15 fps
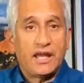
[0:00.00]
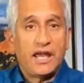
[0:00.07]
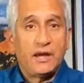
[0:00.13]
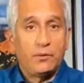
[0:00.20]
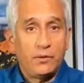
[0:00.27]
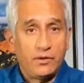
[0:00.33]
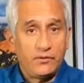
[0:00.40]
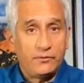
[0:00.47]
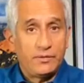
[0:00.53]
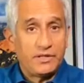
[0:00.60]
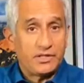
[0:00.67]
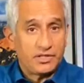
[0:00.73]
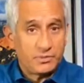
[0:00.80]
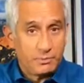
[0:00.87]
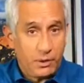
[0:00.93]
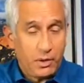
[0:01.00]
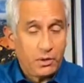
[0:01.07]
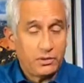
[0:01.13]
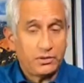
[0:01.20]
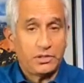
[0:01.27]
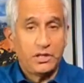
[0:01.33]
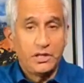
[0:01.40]
hey, we've been
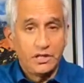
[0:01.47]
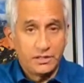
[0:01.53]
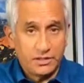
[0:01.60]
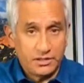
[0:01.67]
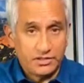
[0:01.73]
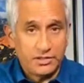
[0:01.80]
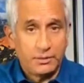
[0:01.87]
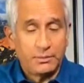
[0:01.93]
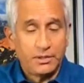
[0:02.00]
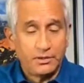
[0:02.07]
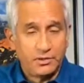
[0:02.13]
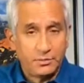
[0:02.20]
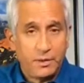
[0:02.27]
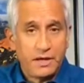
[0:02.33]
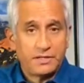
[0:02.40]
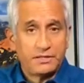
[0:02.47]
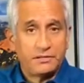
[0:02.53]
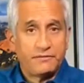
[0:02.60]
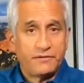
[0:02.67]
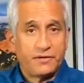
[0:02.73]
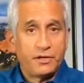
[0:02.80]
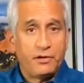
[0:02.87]
exposed to somebody who's
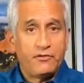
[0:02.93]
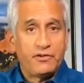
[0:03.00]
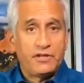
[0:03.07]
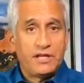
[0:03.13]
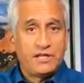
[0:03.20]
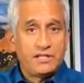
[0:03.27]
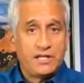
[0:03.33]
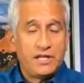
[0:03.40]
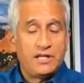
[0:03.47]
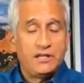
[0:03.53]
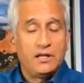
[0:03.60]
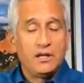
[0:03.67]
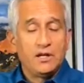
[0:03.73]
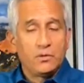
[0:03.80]
positive for COVID-19.